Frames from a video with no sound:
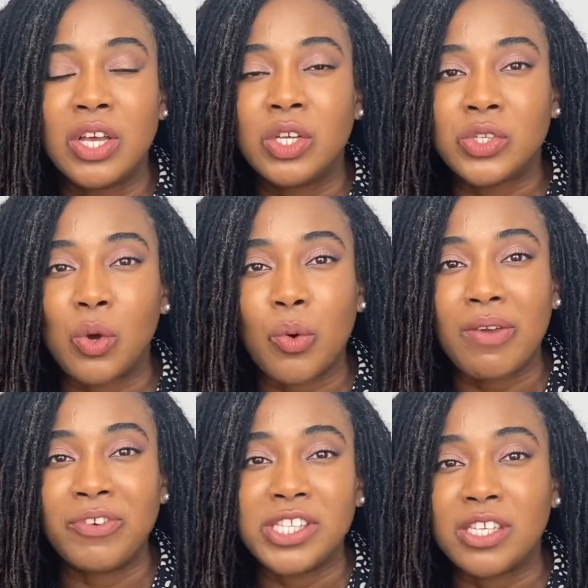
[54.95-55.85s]
So
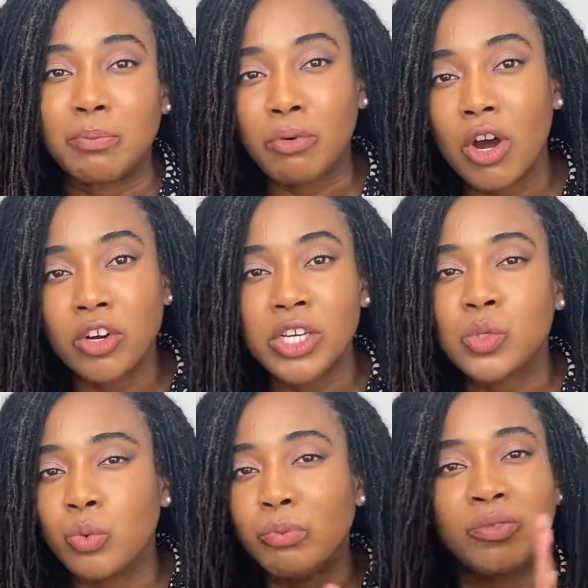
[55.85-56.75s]
if it's in progress,
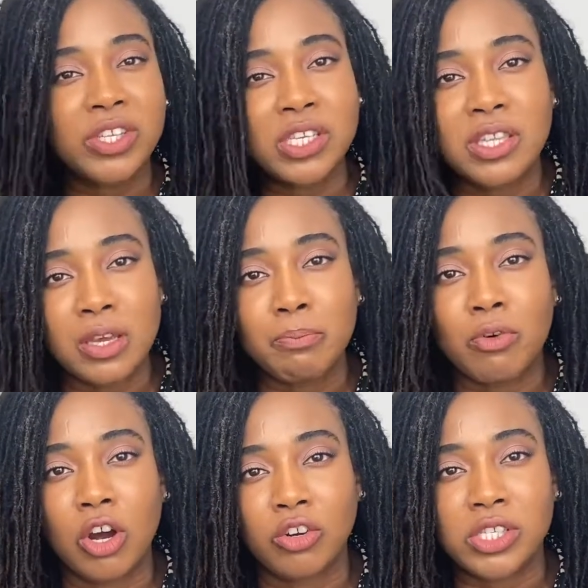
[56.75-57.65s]
we move it to the in
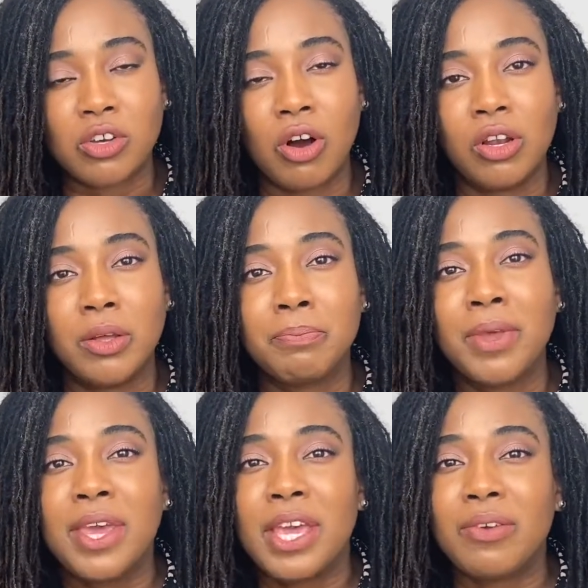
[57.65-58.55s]
progress column.
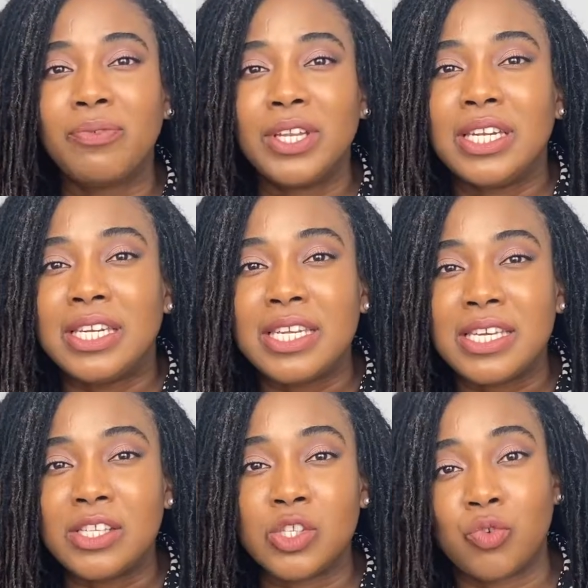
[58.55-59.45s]
If it
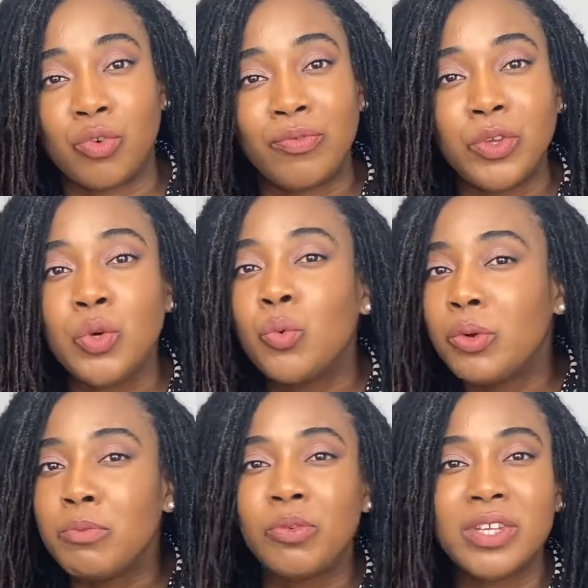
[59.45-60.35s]
needs review, we
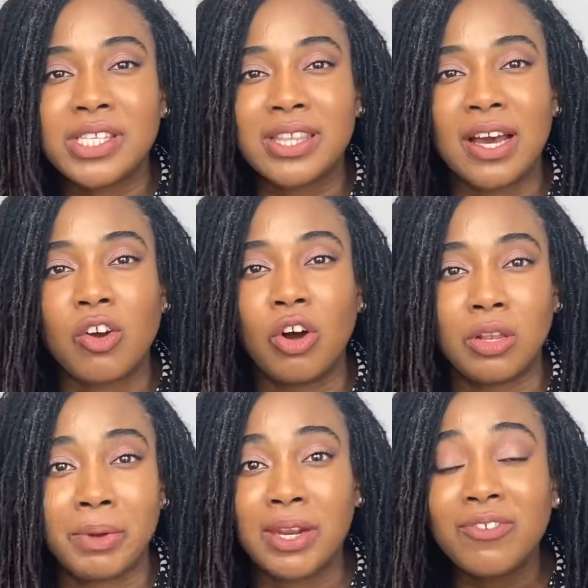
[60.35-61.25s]
move it to that
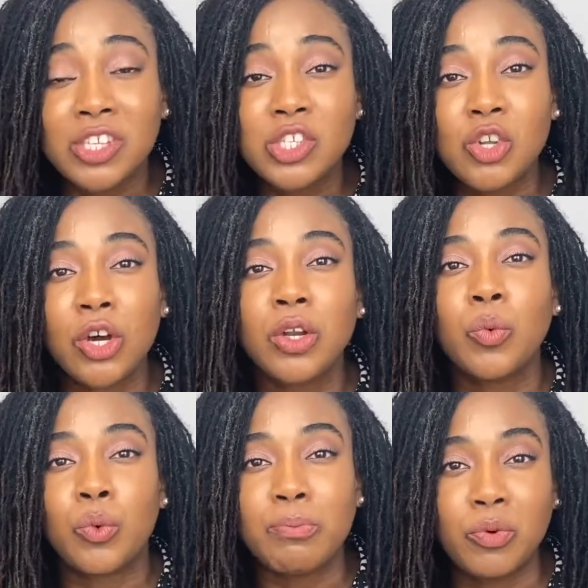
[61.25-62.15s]
column. And if it's done,
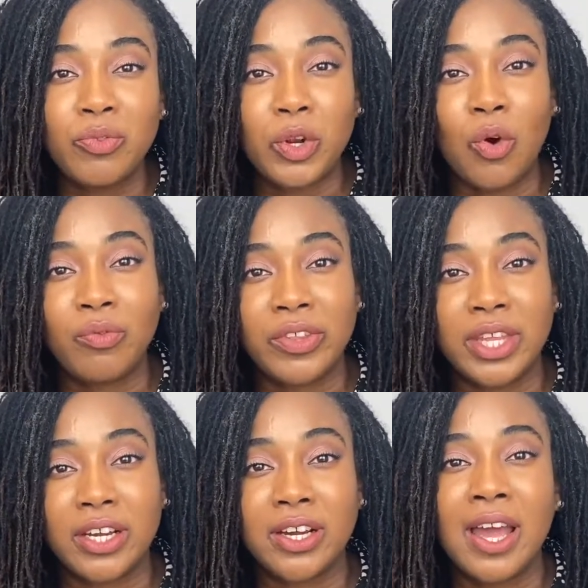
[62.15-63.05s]
we move it over
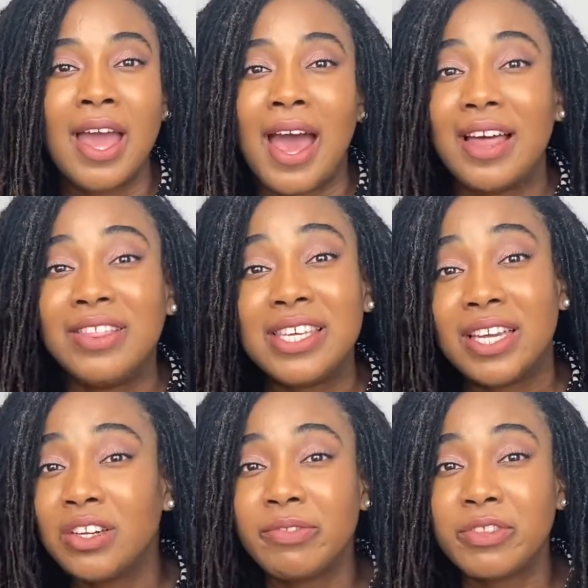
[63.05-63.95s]
there. At the
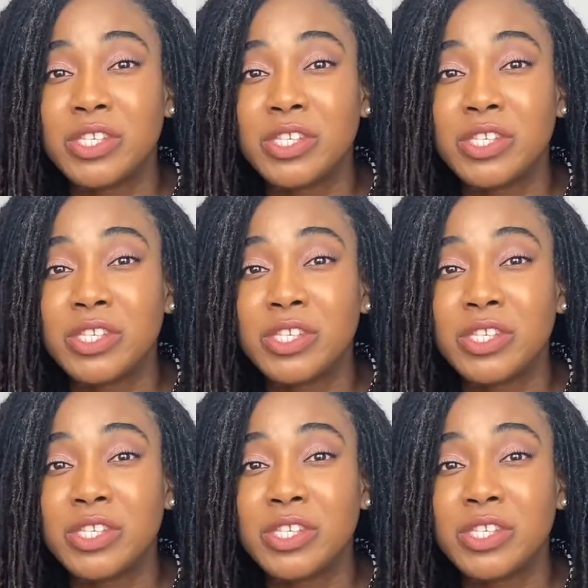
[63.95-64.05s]
end of the